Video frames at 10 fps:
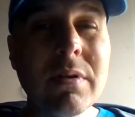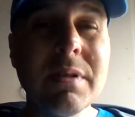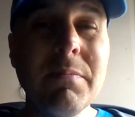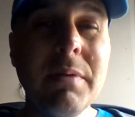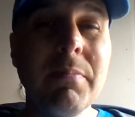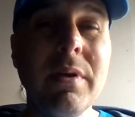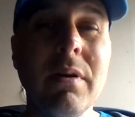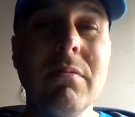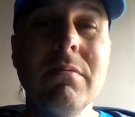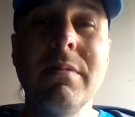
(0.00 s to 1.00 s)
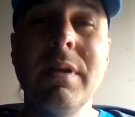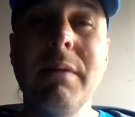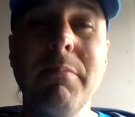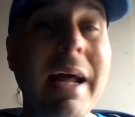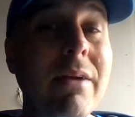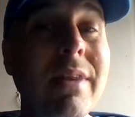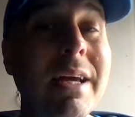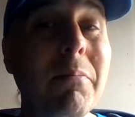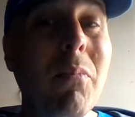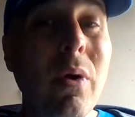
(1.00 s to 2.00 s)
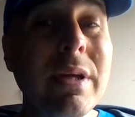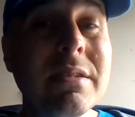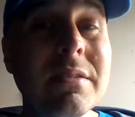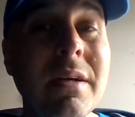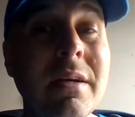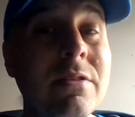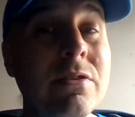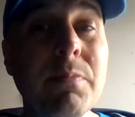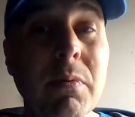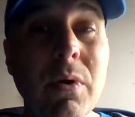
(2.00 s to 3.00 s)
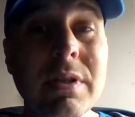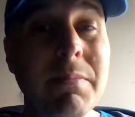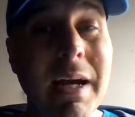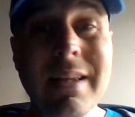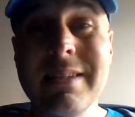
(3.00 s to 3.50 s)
Some people, but I don't like moist, super moist tobacco.